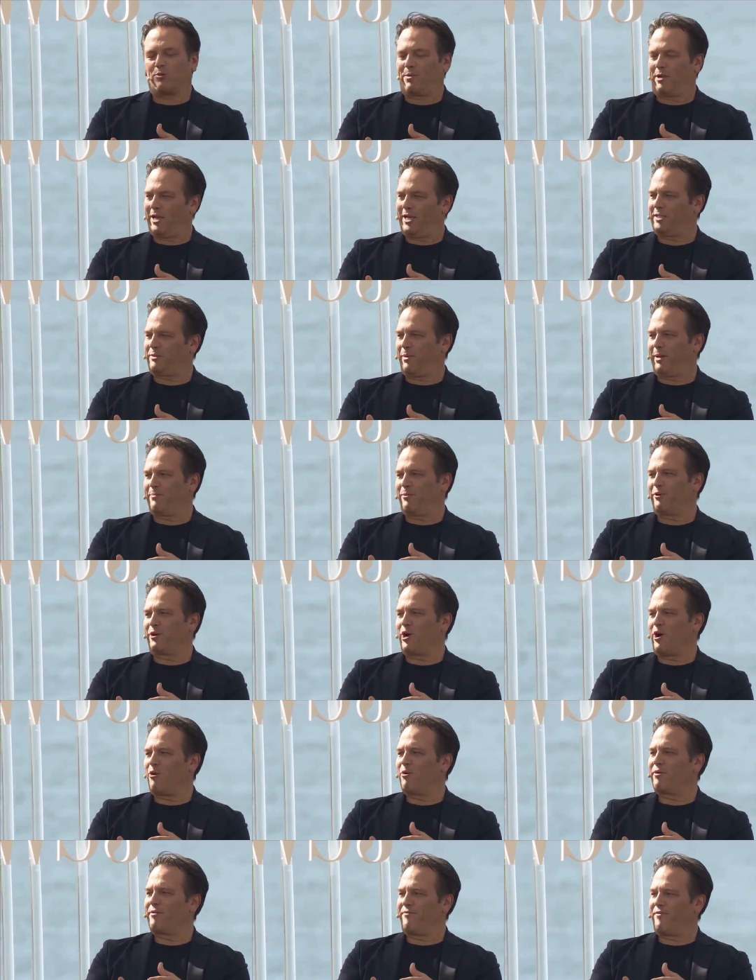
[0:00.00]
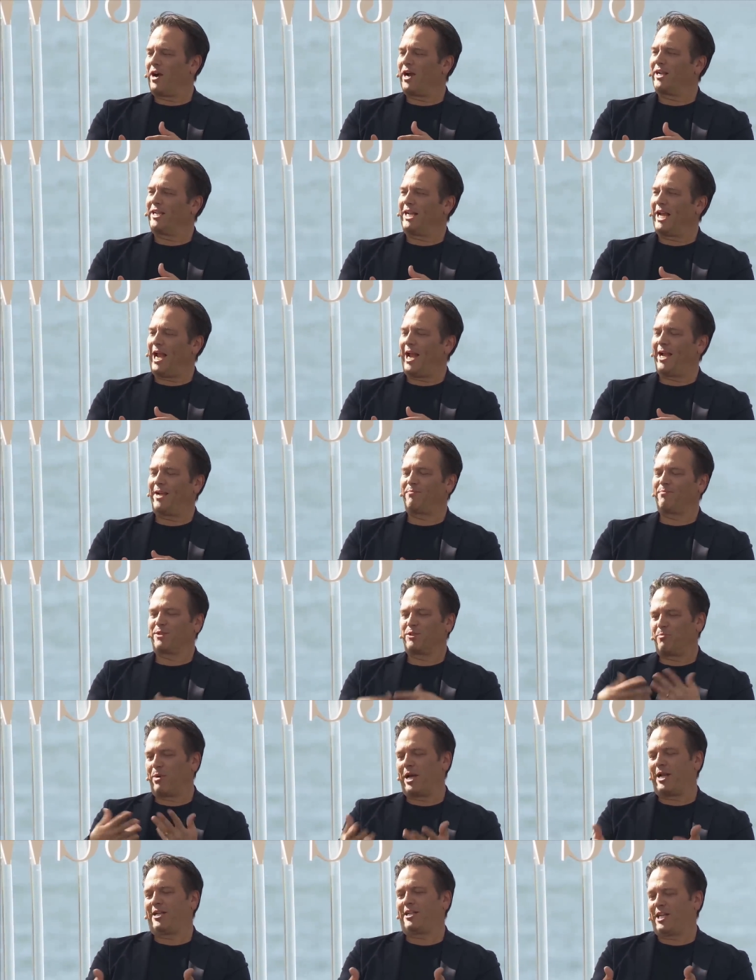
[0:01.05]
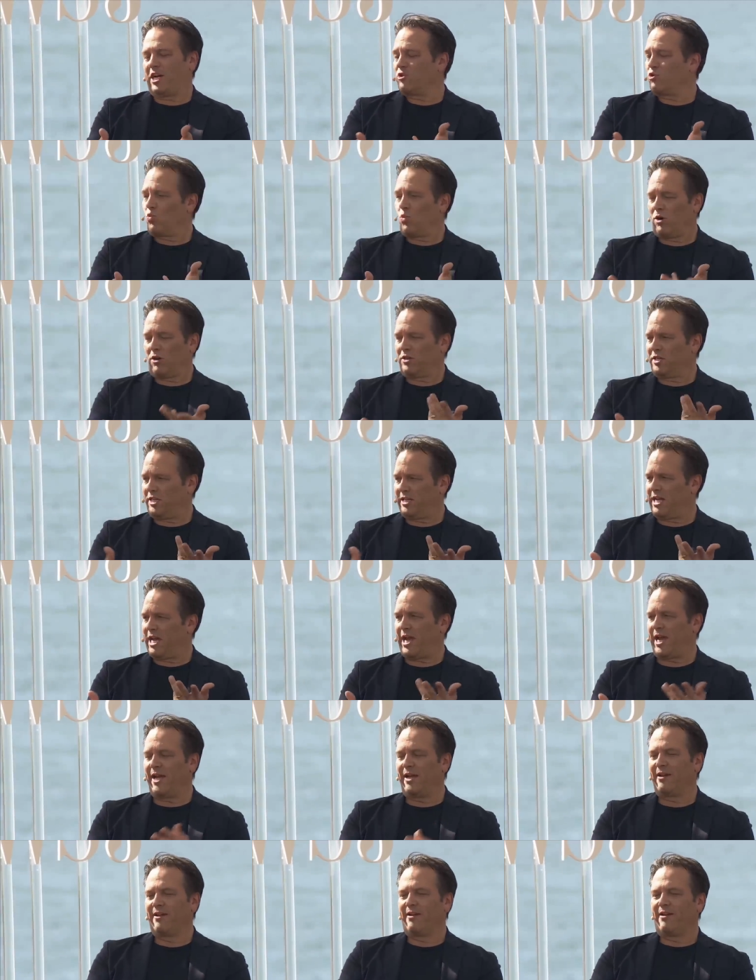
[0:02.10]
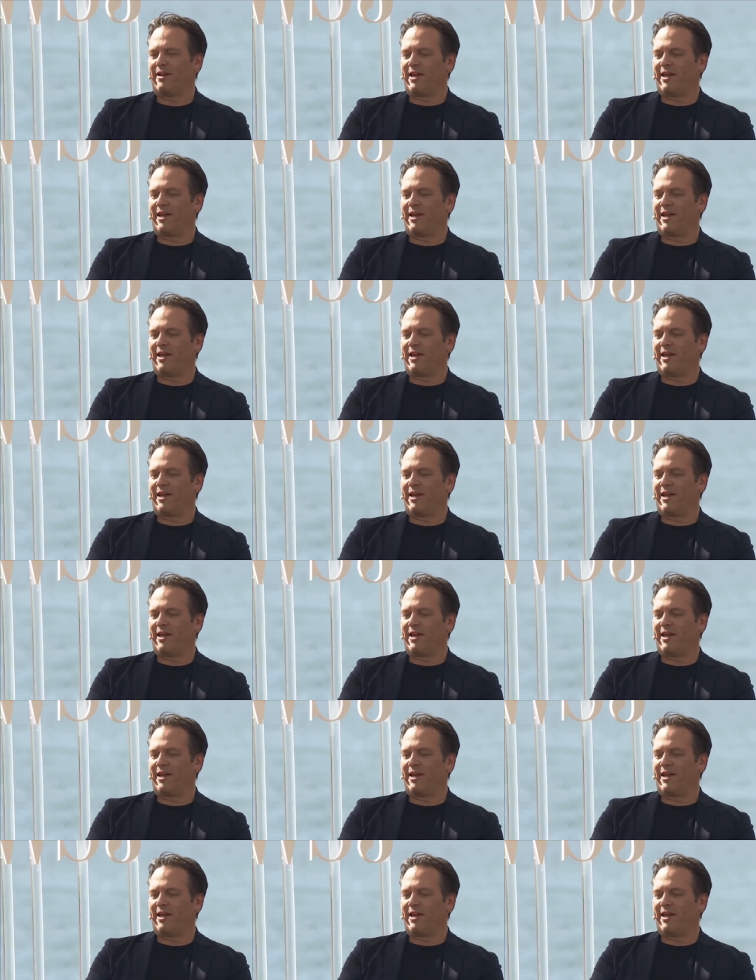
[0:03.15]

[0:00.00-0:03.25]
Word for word: place people go to find games, but it does work today.